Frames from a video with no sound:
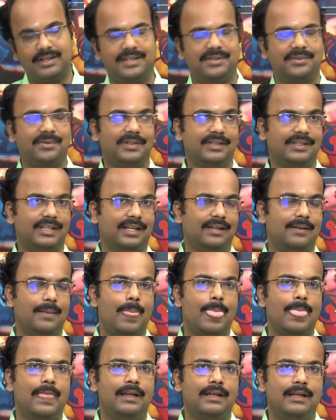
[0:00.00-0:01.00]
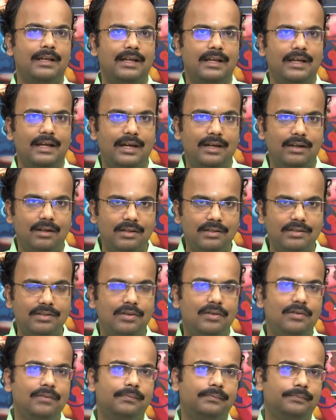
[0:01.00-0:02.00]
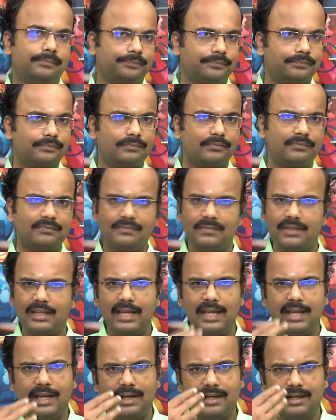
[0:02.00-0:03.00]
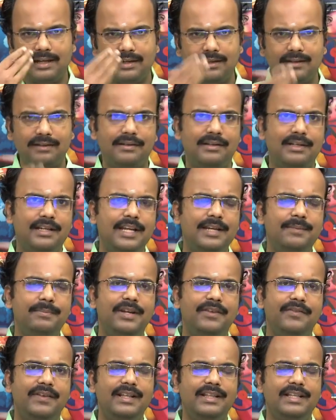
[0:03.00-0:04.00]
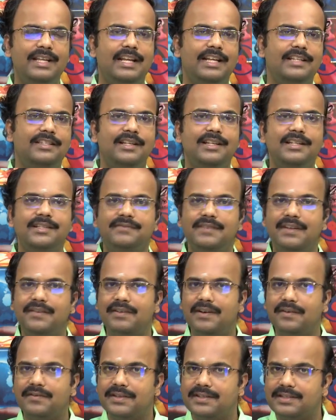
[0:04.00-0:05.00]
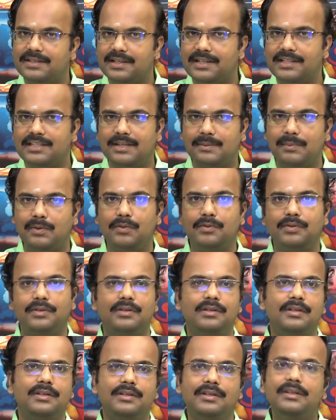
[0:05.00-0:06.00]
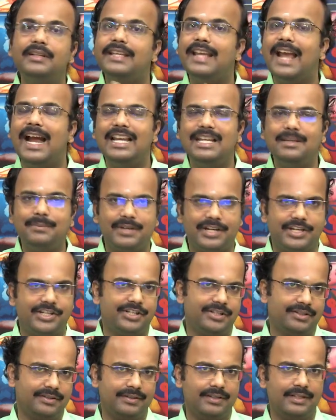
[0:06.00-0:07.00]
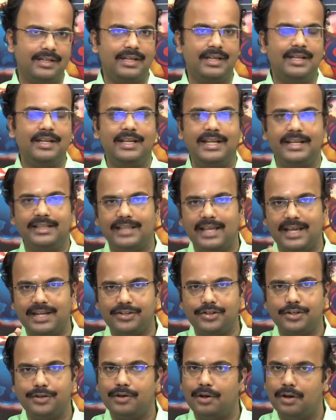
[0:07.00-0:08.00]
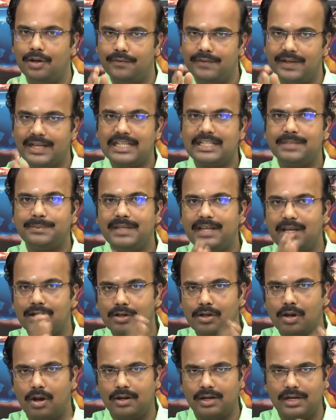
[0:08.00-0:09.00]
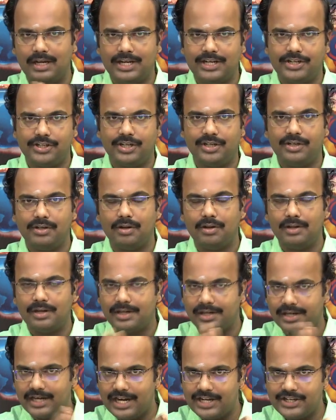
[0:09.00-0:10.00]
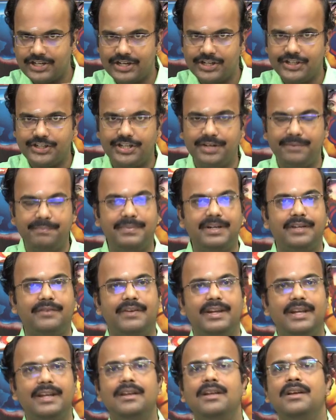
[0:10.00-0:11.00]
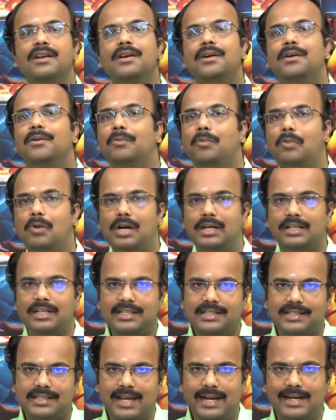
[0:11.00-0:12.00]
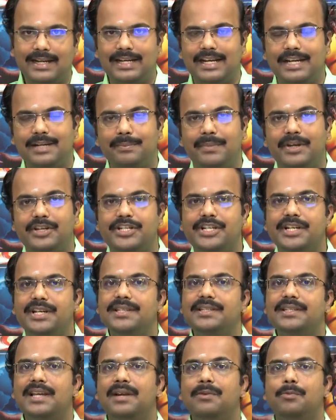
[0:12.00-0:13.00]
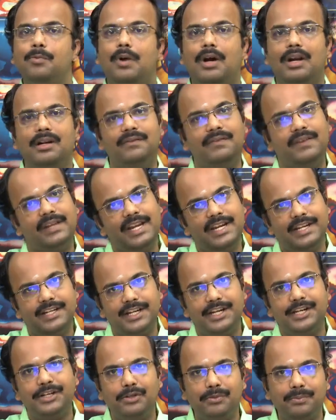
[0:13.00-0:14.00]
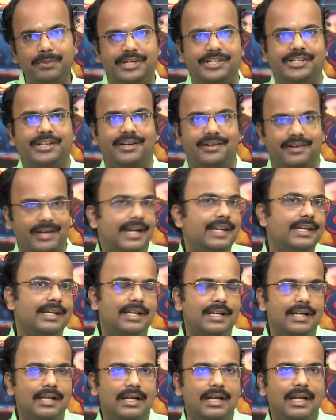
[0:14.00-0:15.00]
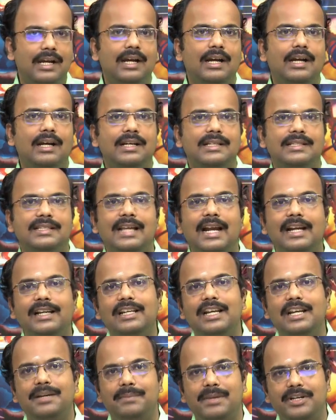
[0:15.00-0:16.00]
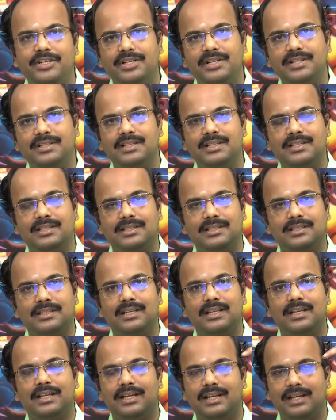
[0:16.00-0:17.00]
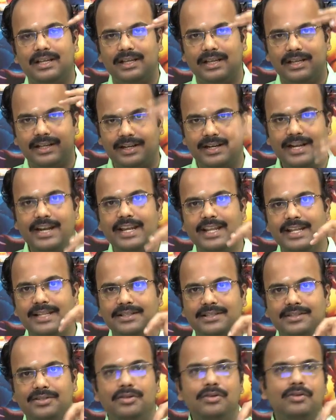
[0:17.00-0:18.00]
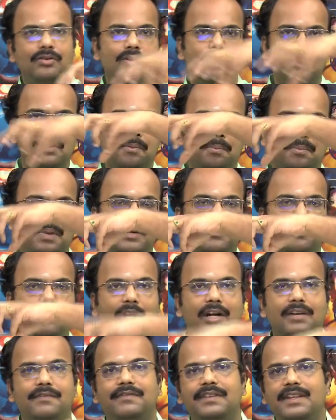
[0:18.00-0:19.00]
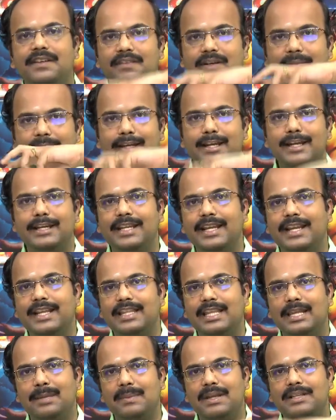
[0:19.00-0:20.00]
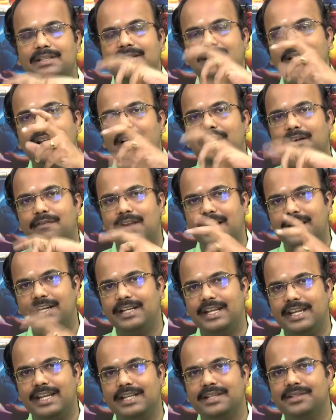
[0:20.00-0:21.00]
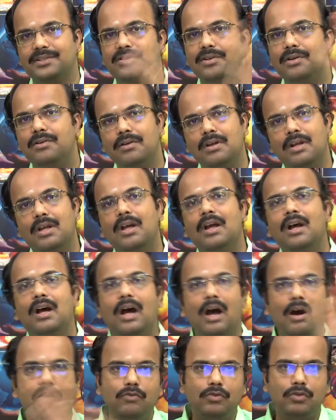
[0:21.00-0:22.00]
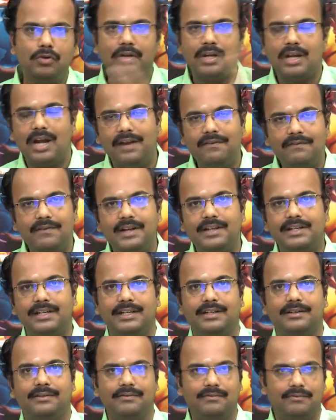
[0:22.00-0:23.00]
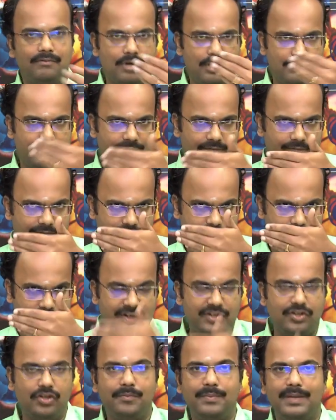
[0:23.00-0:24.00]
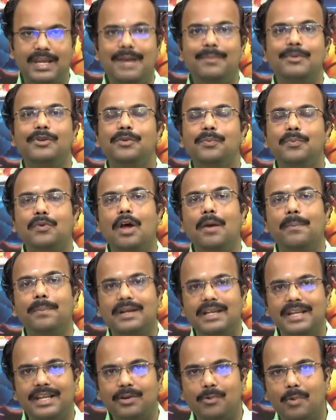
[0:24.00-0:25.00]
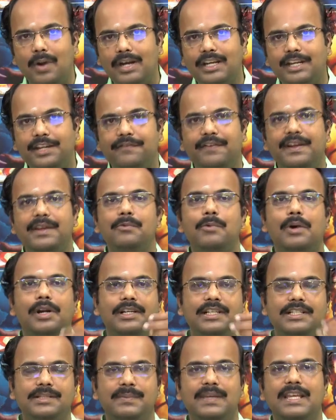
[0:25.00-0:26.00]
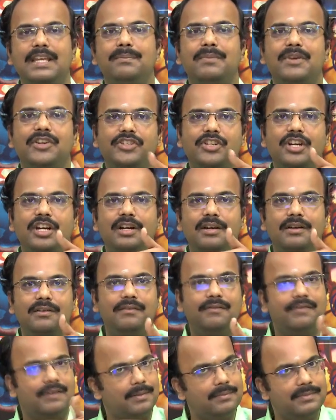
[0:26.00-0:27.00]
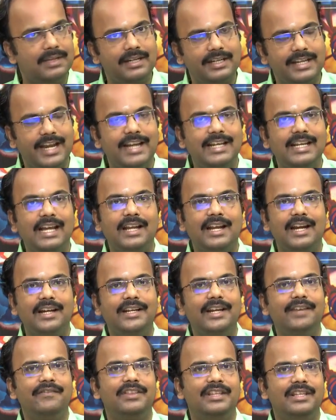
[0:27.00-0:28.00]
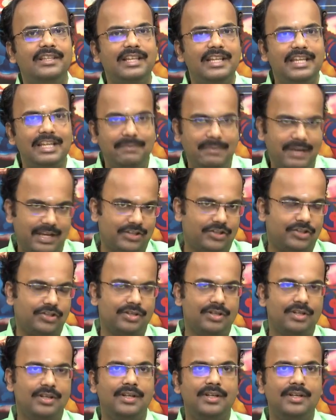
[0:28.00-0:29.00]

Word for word: that is one thing. And also uh, in between the lectures we would have discussed about calibration like there should always be a correlation or relationship between what a satellite measures and what we intend to measure right. Uh, satellite measures is radiance. So, but what we will be getting in the image is kind of like dn. So, how to convert it? What we should be able to properly quantify what is being measured from the data contained within the image.